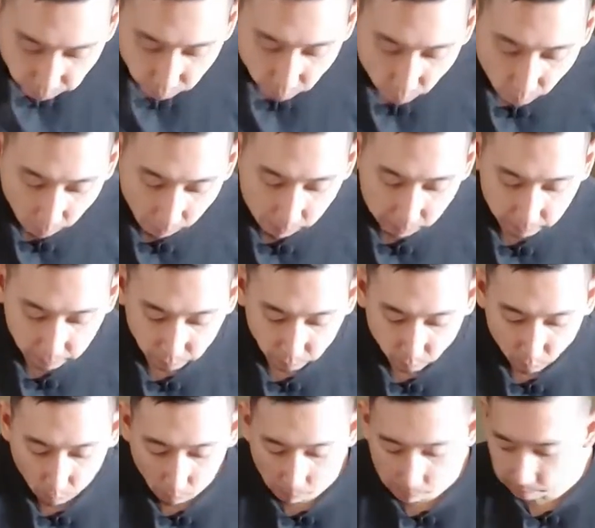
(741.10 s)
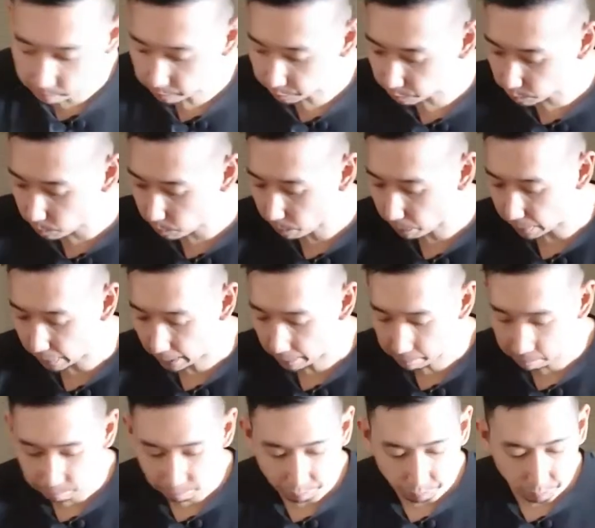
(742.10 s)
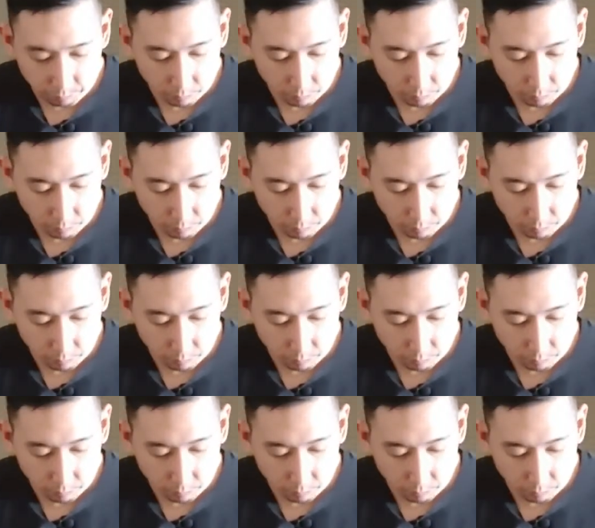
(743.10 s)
spicy when you were a kid?